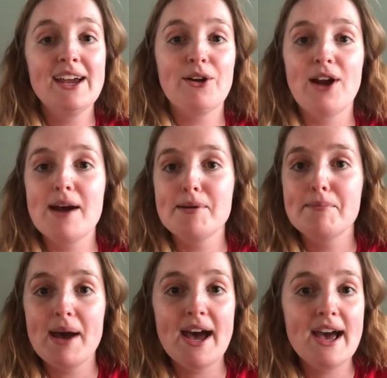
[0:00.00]
grab a
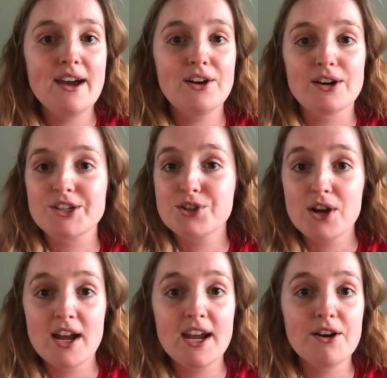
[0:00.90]
bag or a
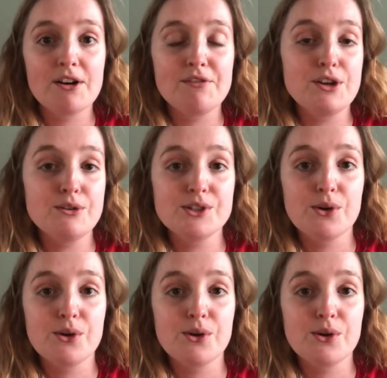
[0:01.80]
tray, or if you use